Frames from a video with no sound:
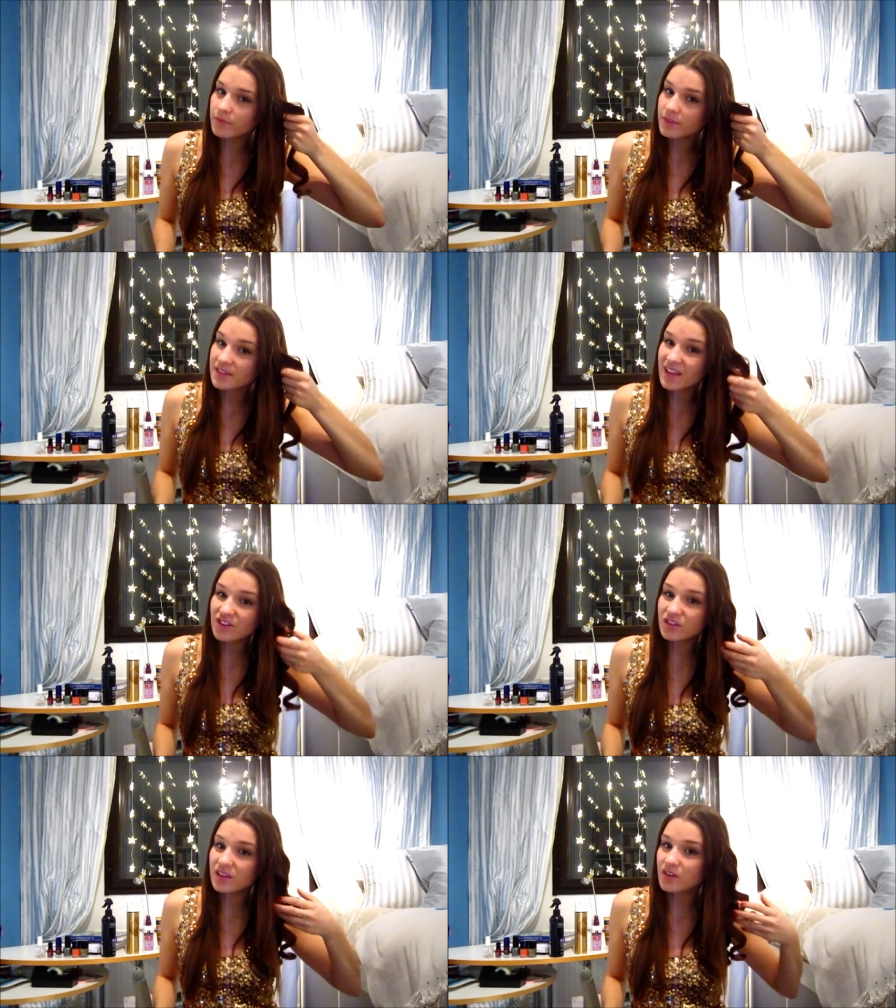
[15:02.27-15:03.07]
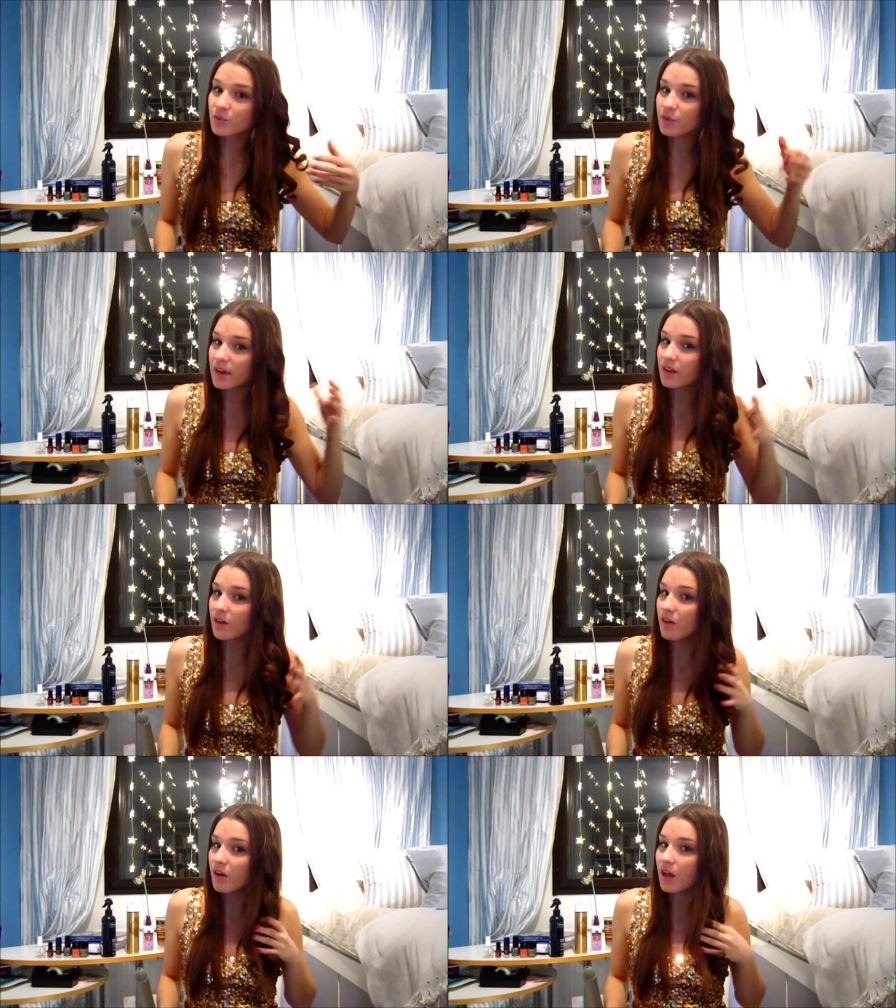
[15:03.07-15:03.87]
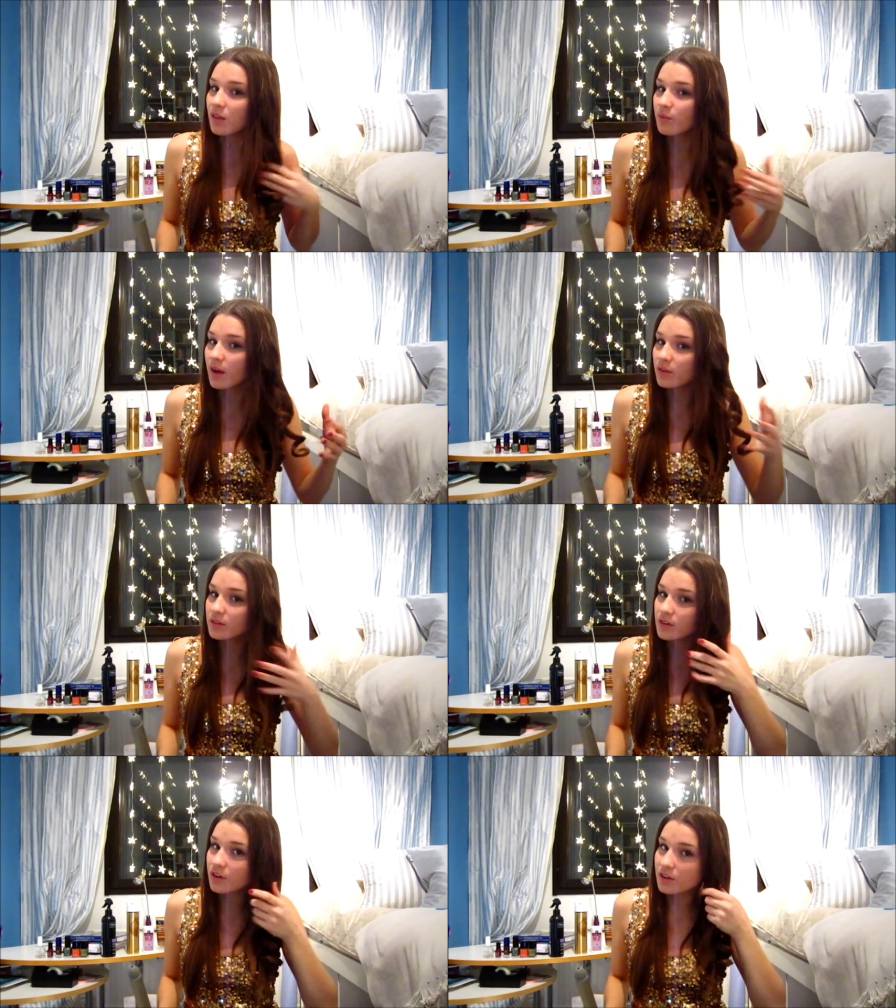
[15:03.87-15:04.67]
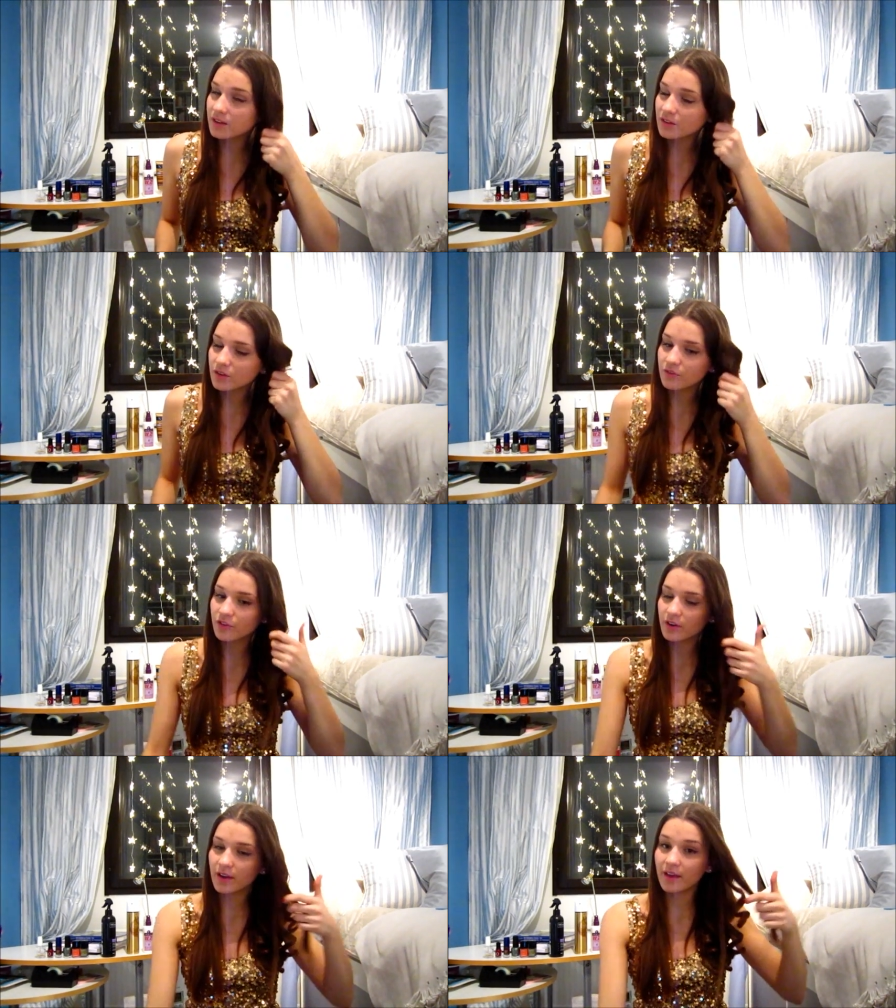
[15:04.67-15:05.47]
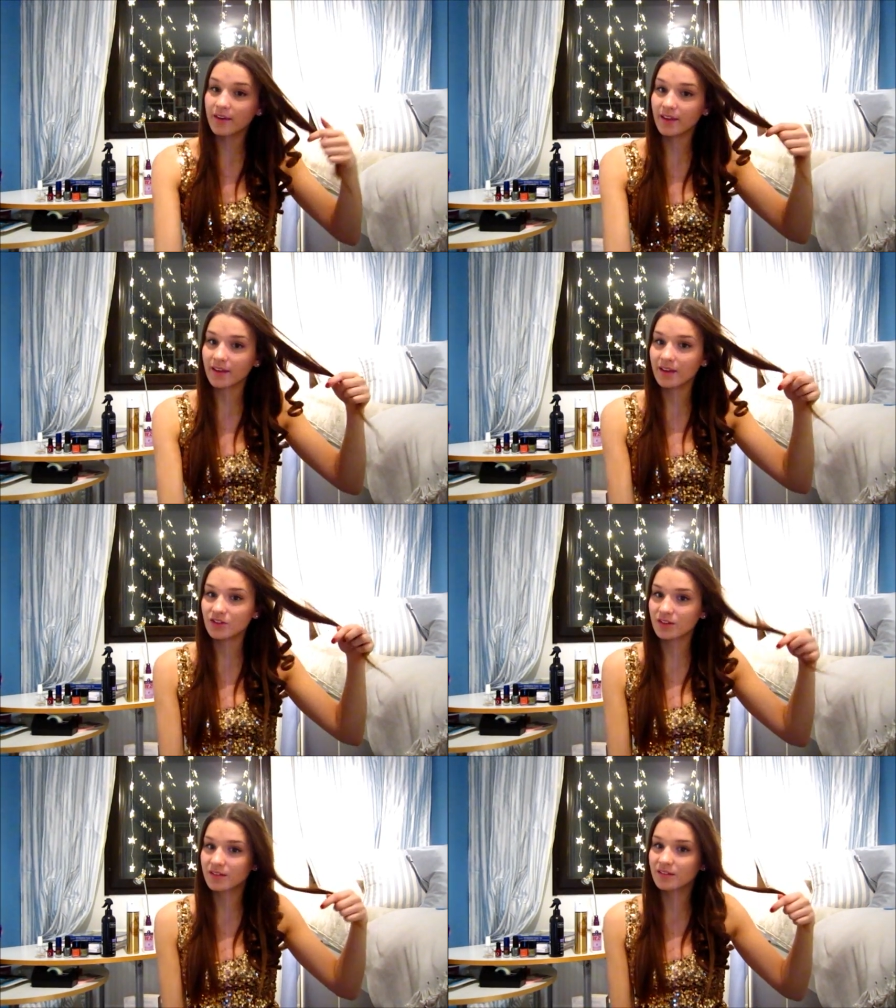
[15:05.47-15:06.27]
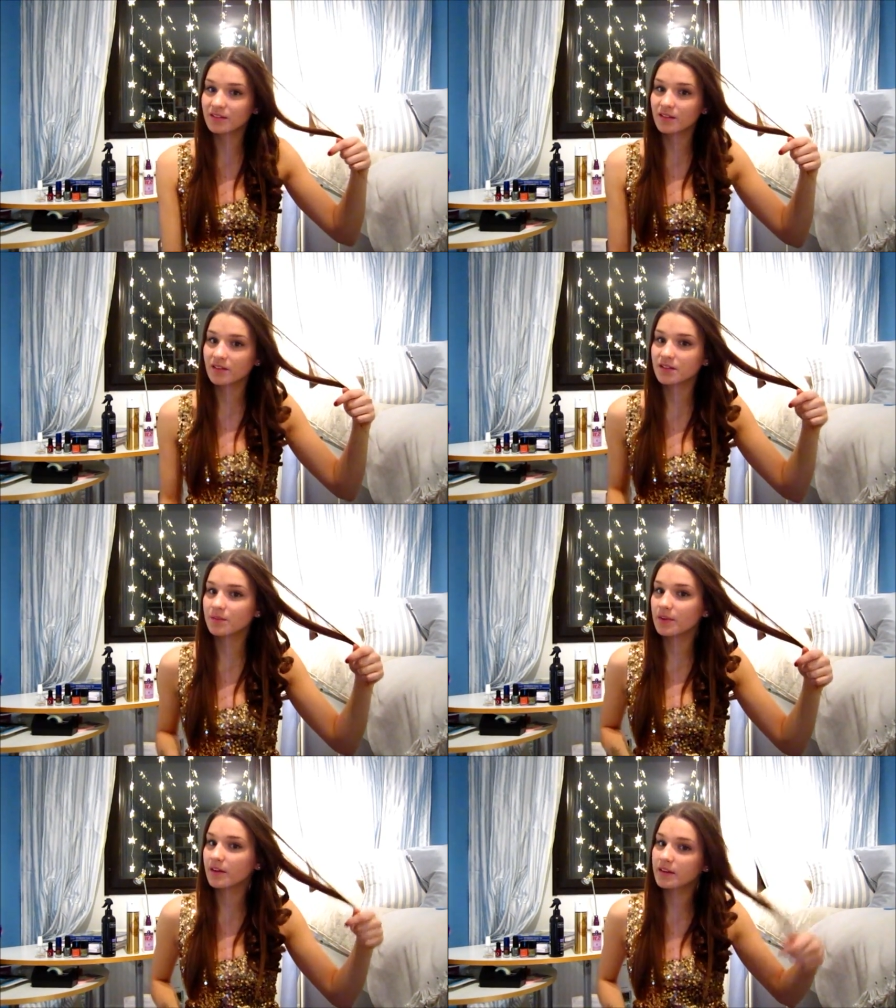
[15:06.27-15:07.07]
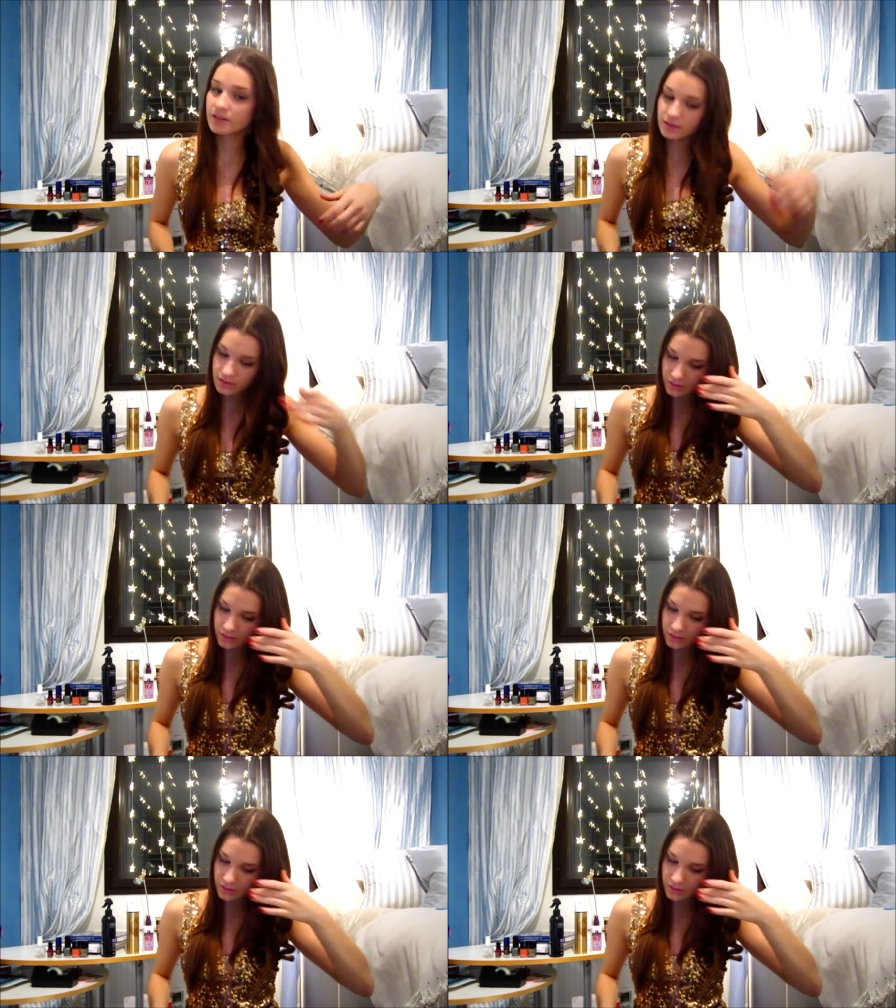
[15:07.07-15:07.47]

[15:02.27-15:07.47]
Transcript: this is actually a great all-around curling look for any occasion, to be honest.